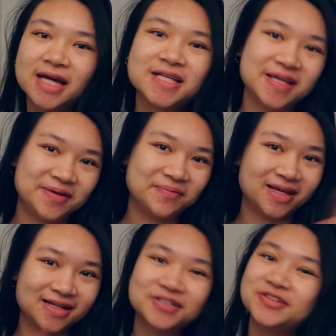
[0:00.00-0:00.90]
guys, I'm
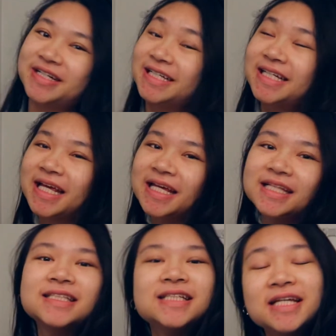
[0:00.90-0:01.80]
Anna Tran,
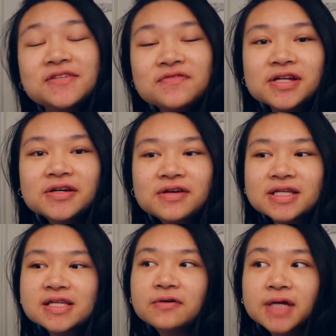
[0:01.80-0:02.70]
and today's video
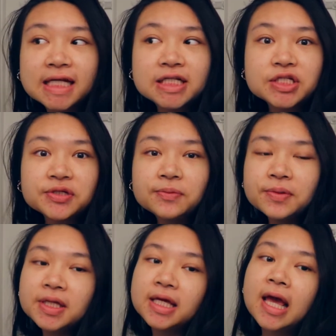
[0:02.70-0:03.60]
is going to
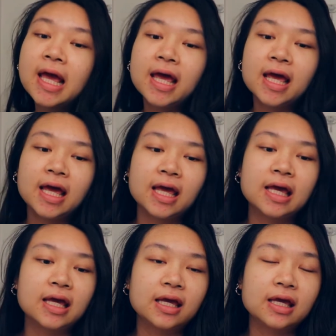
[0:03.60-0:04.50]
be
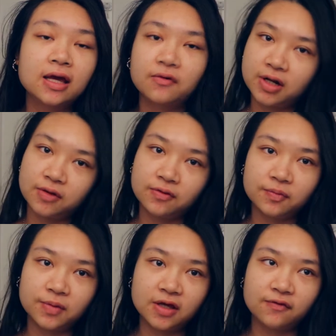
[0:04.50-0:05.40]
a get ready
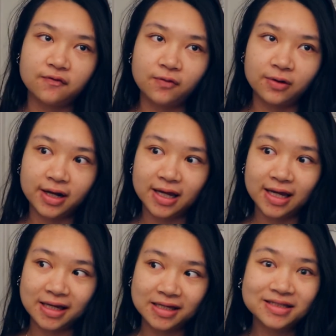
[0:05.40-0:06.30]
with me for
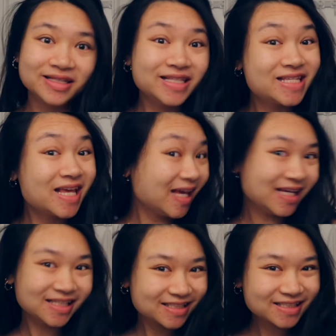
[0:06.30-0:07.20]
a
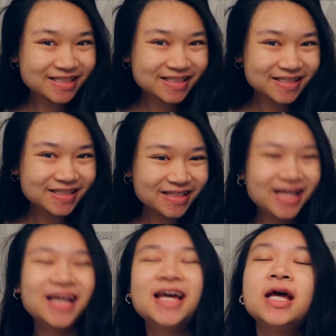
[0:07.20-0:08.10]
date.
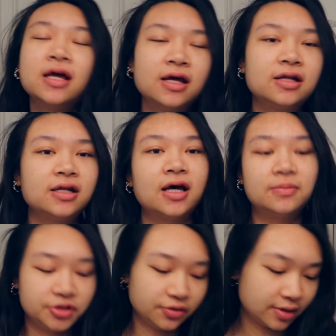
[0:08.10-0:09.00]
No,
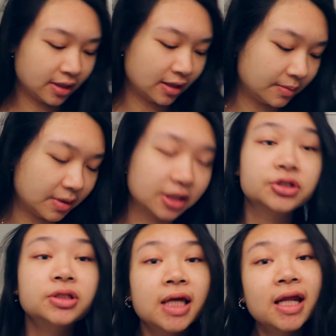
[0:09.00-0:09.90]
I'm joking. I'm
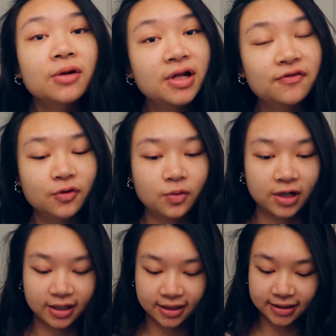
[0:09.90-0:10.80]
actually getting ready for
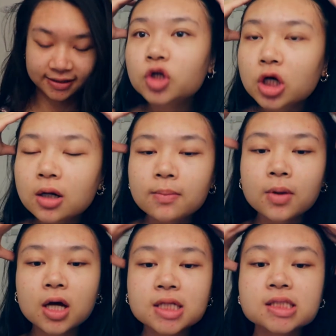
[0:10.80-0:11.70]
work. Girl
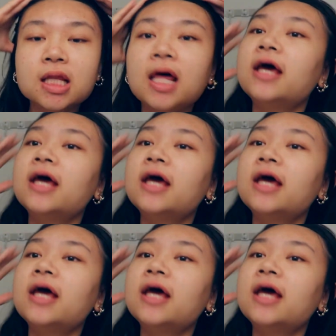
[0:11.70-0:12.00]
boss